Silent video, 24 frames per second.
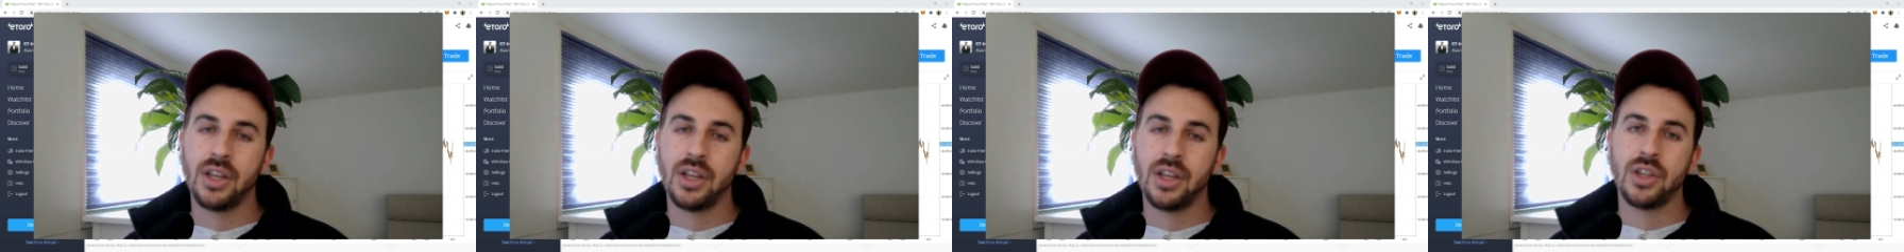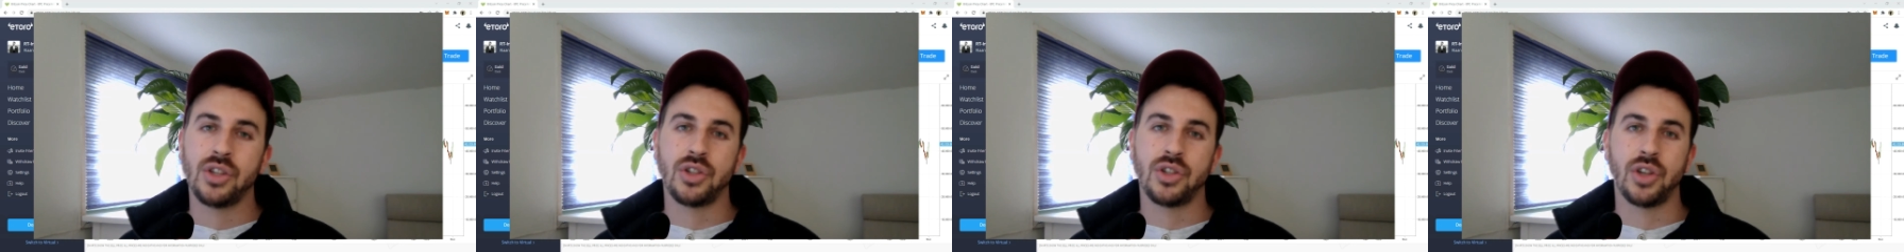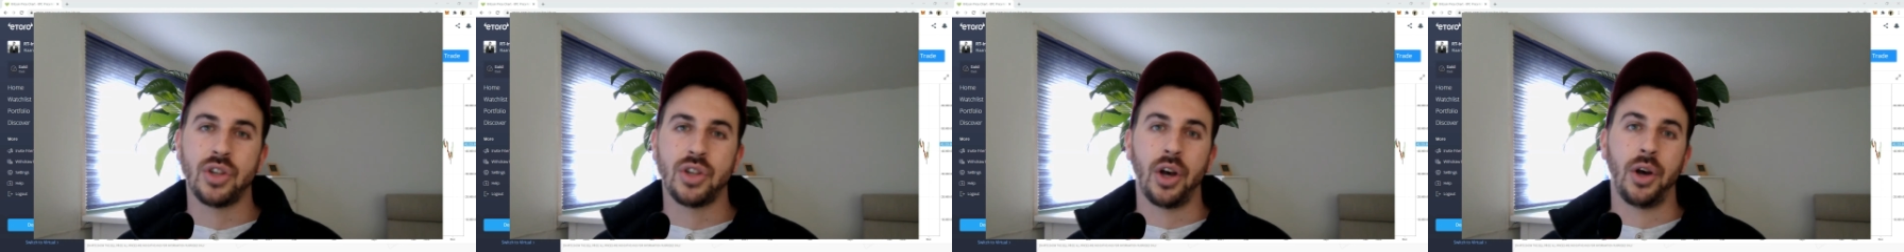
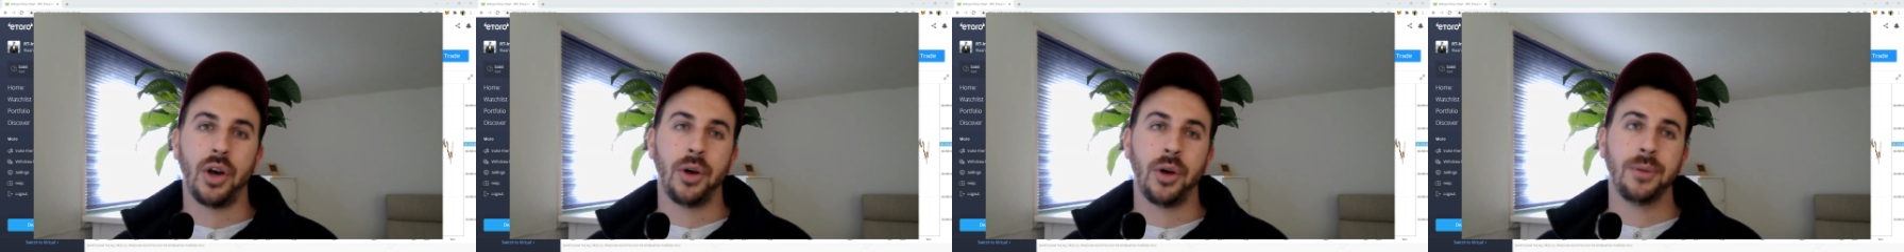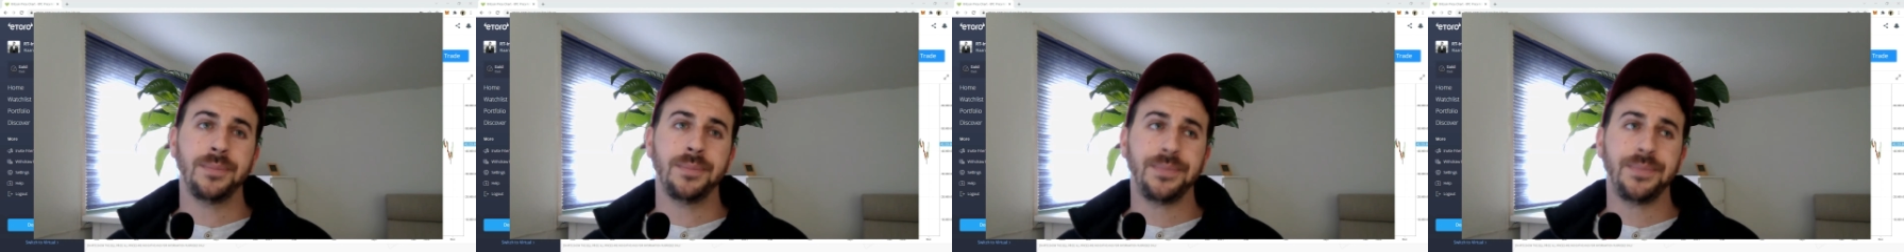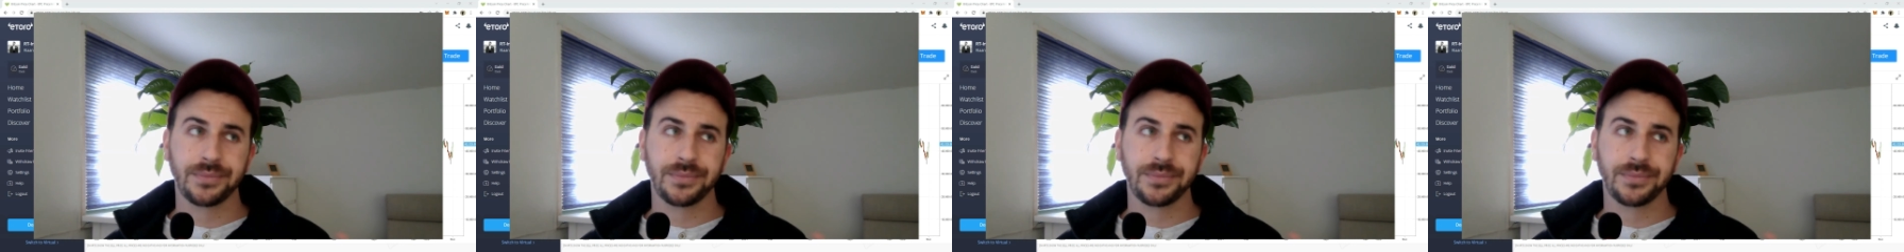So,
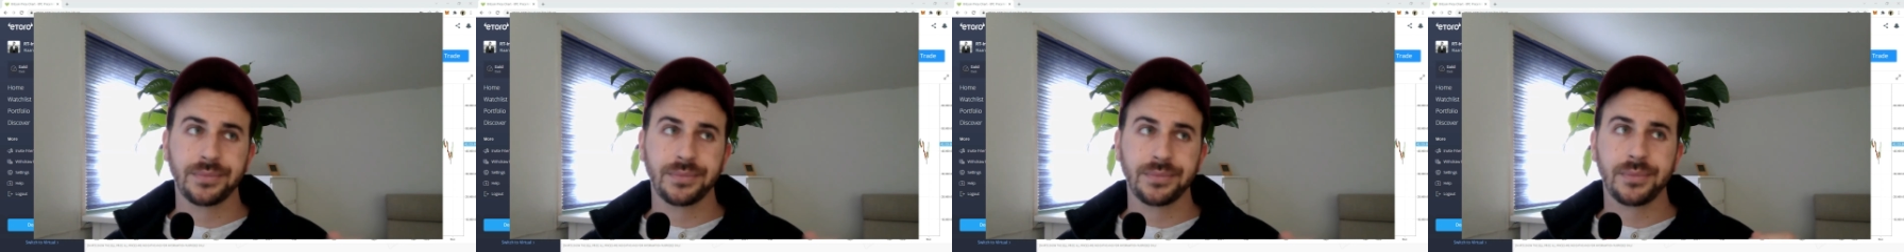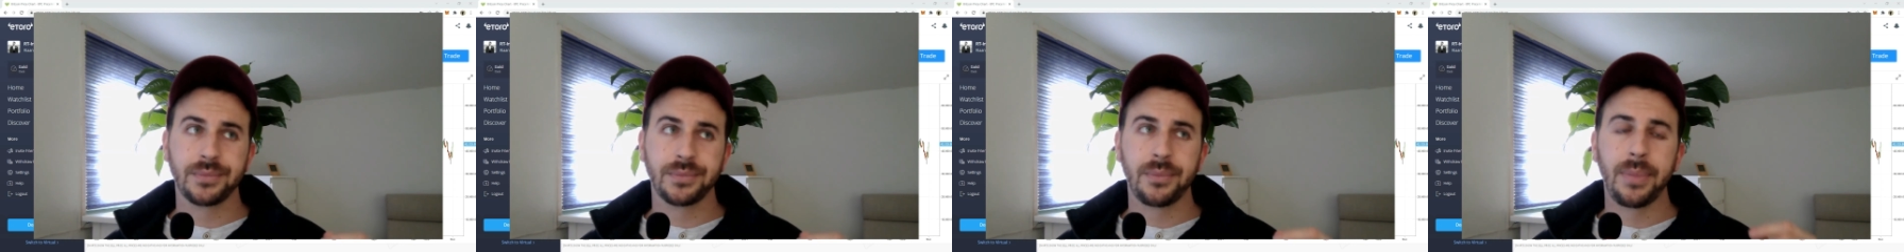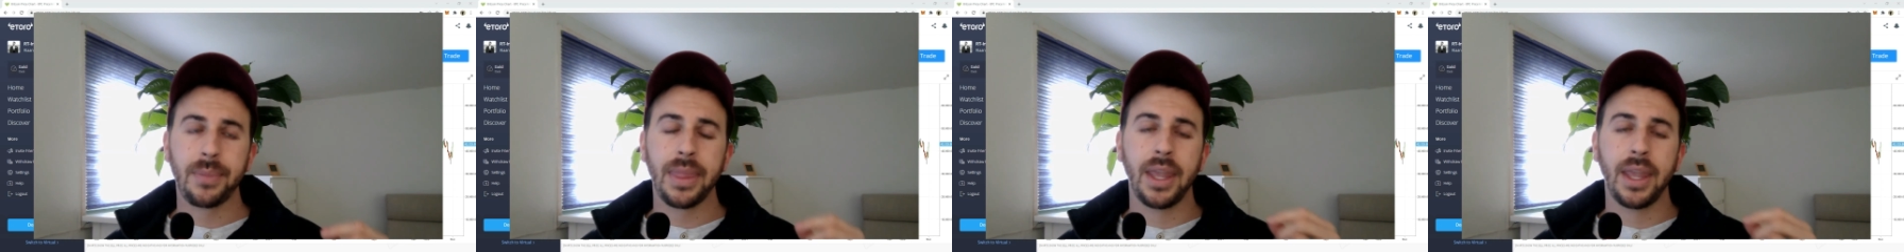
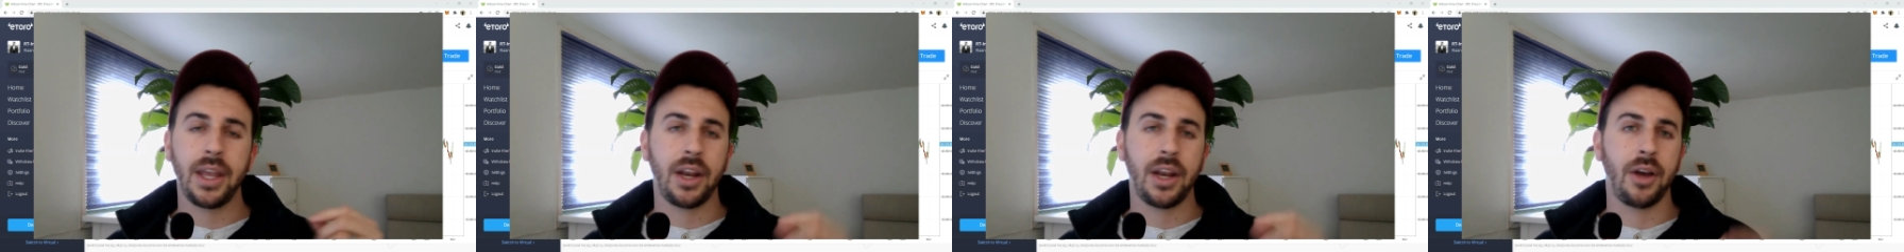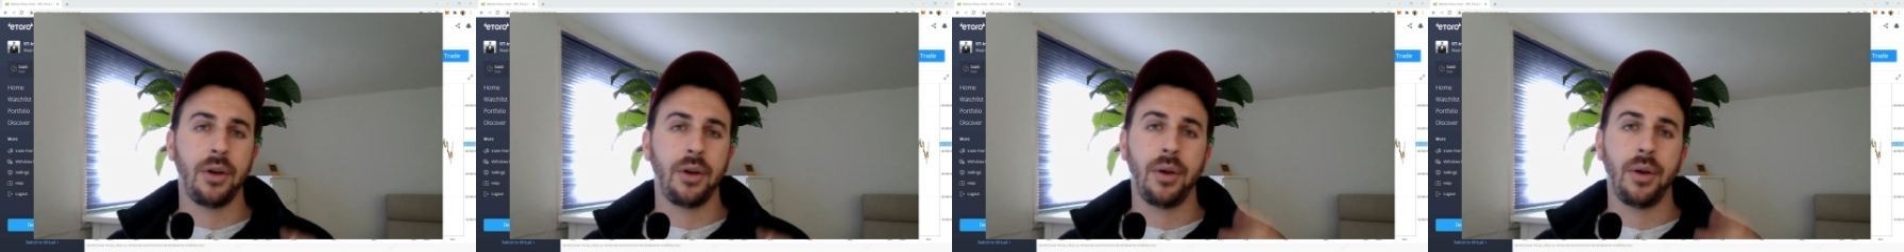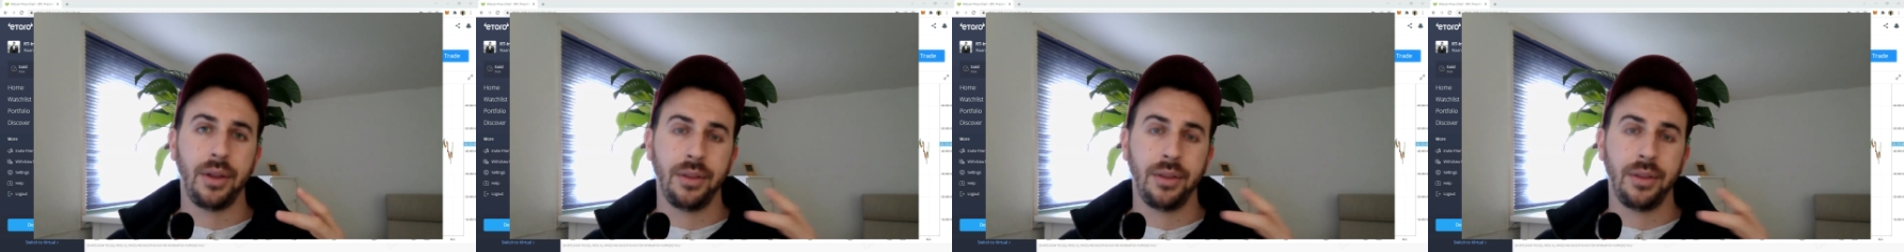you
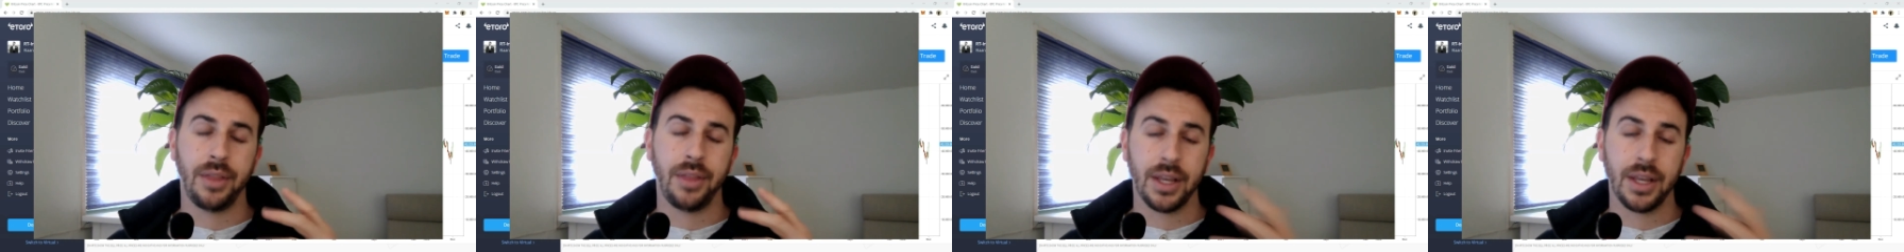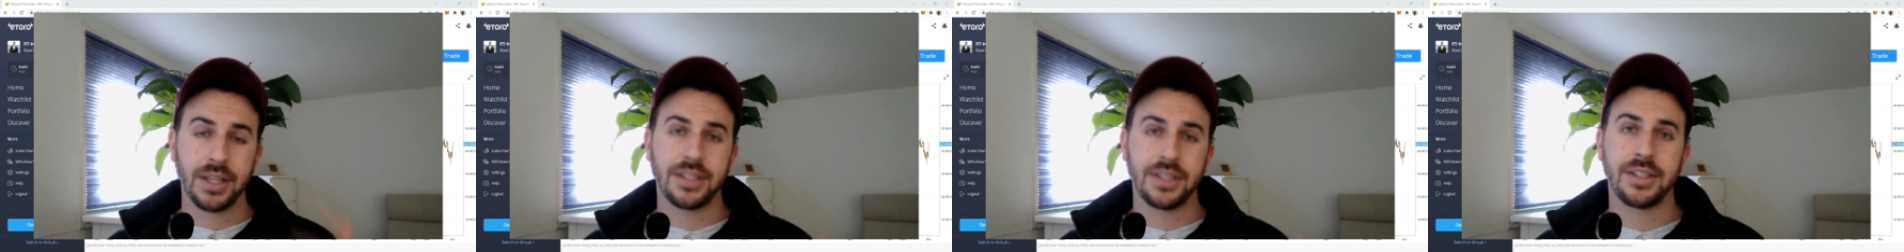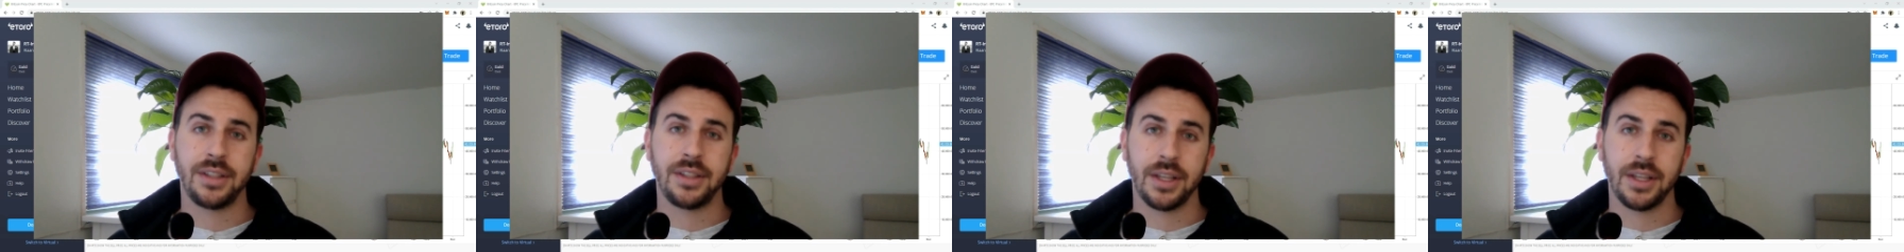know,
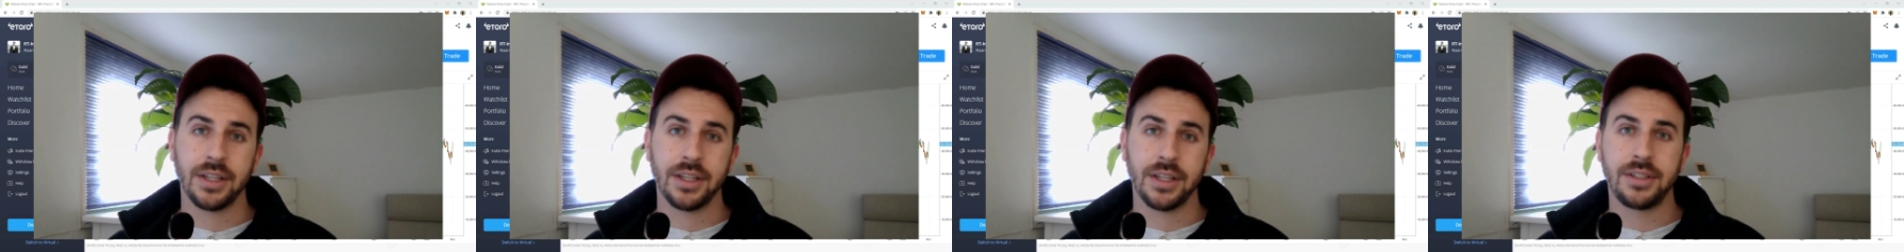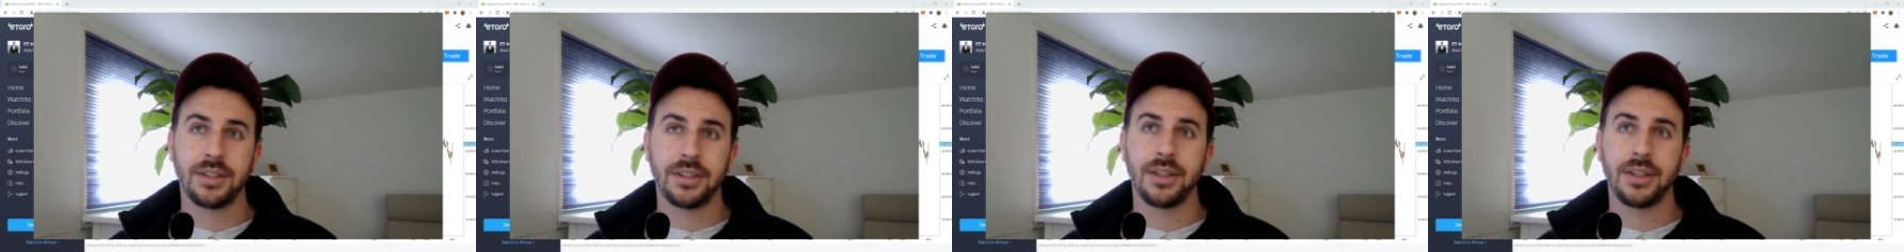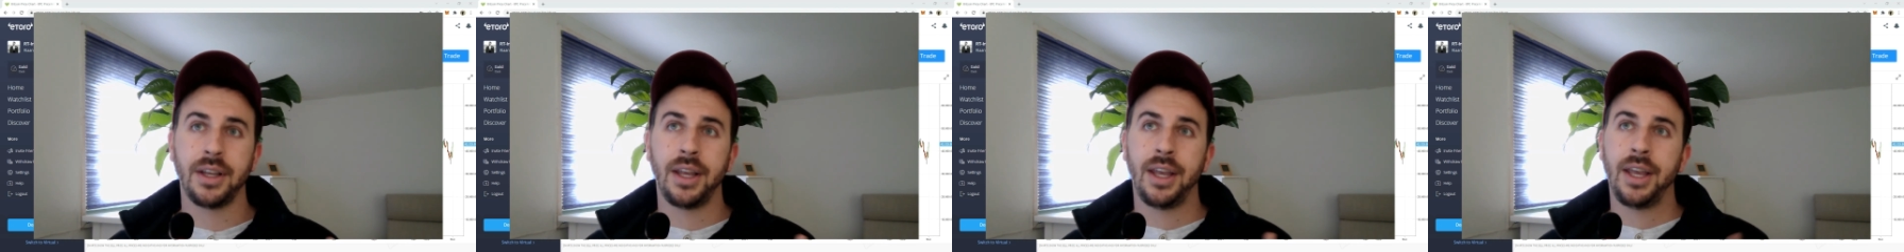this
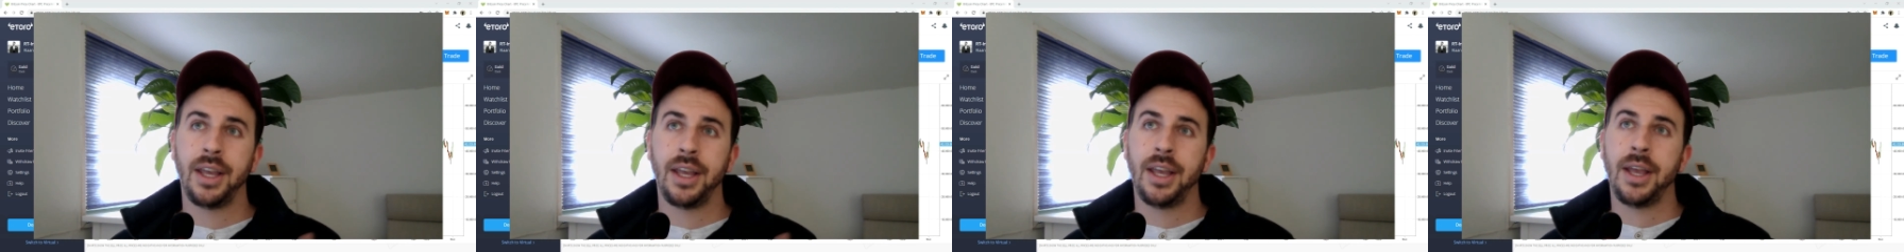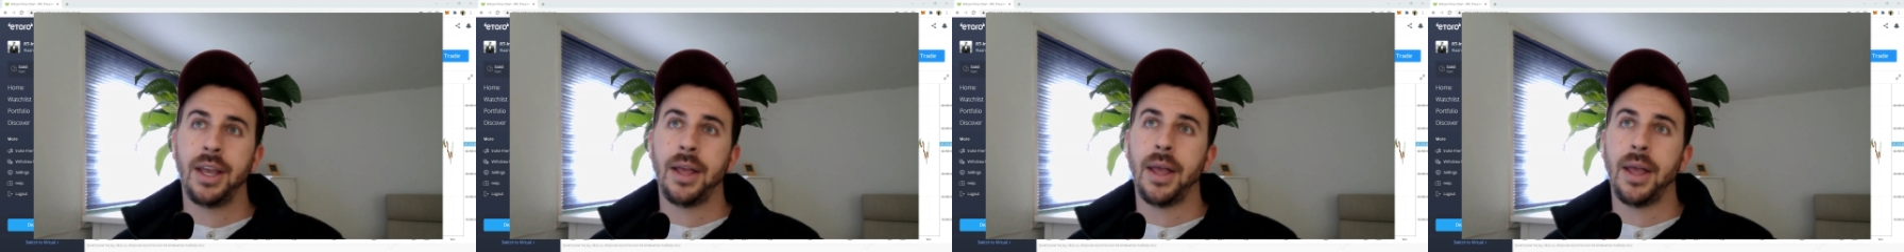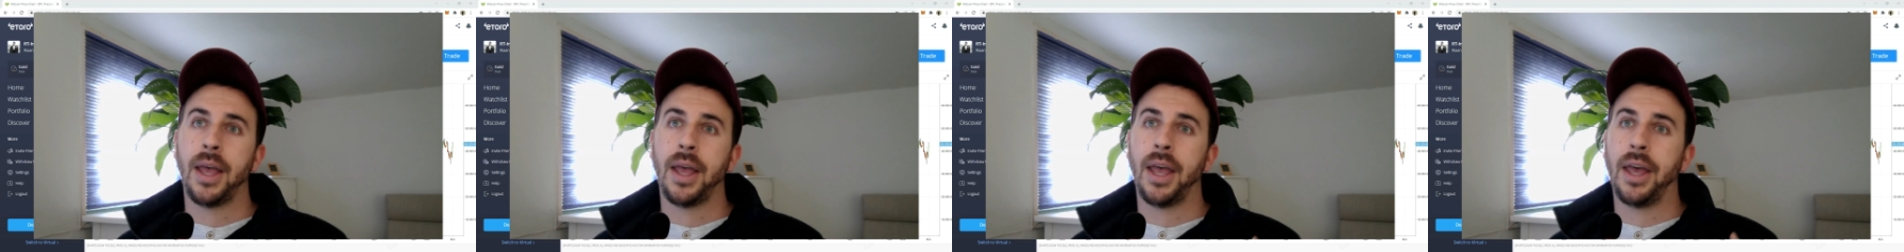this
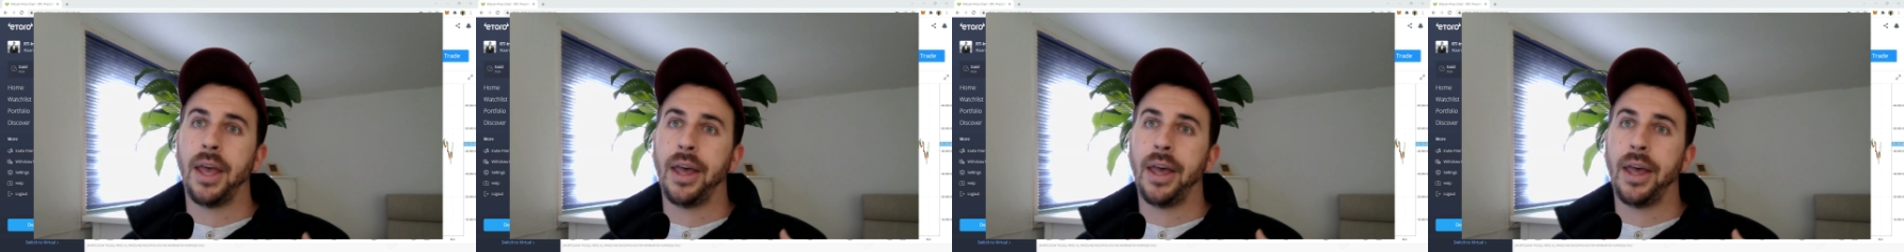uh,